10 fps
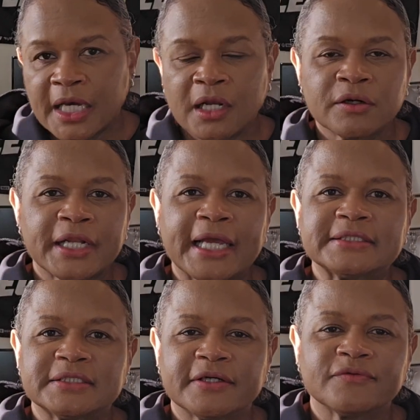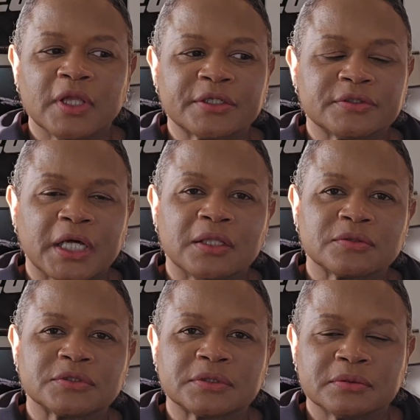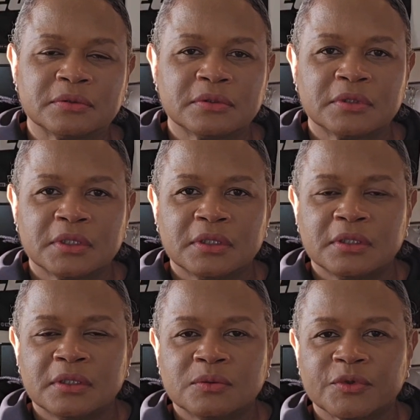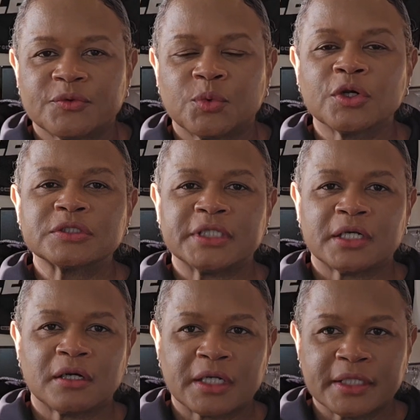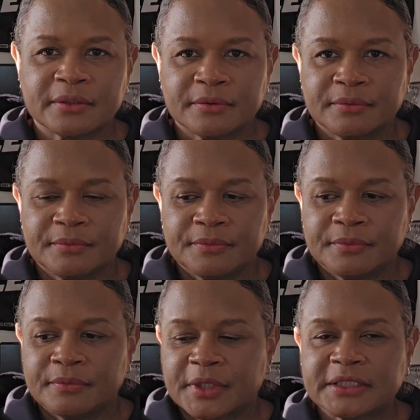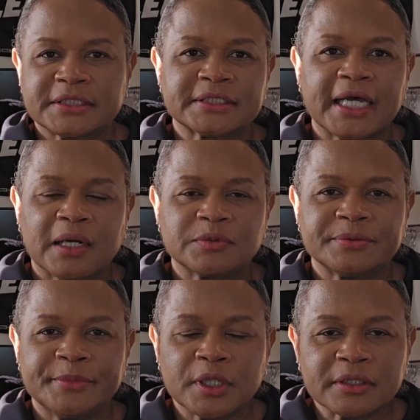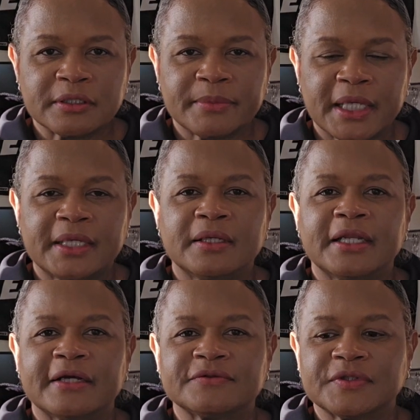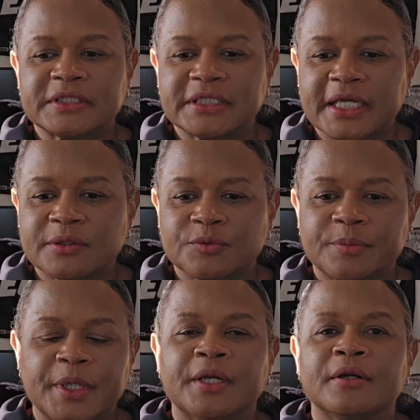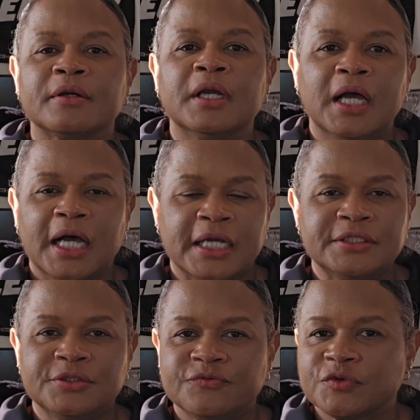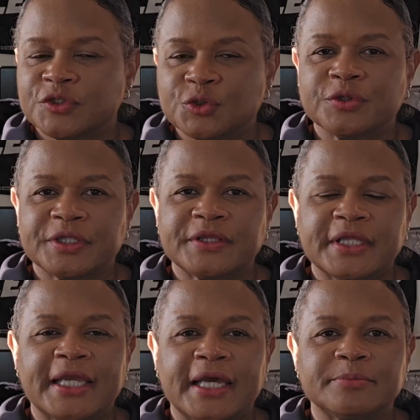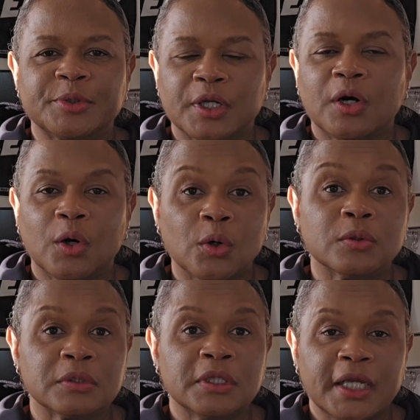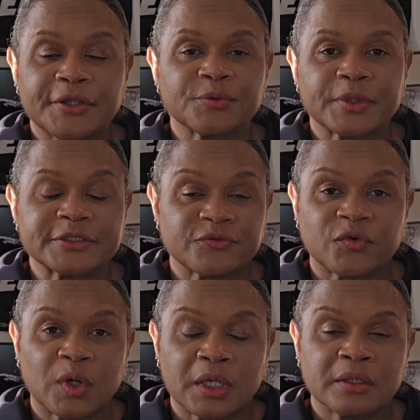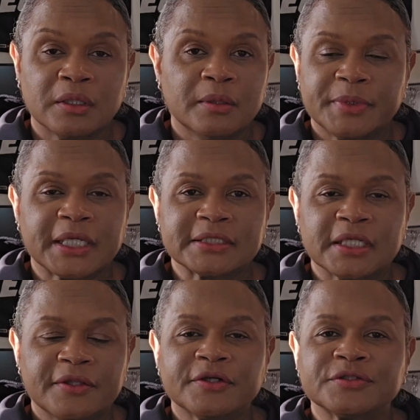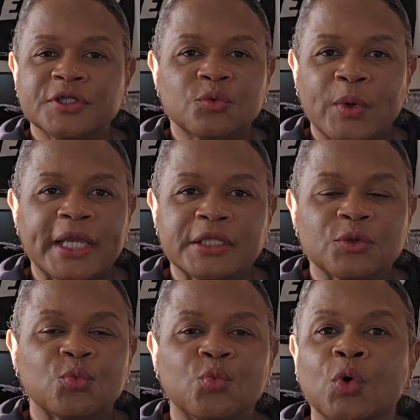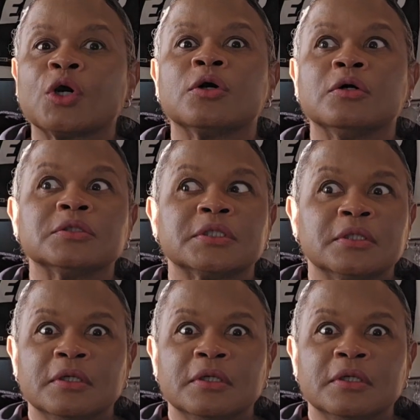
I already had several $100s worth of work done on it because this guy was milking me. And after the second repair, I knew for sure that they had put a hole in the reservoir because there's no way in the world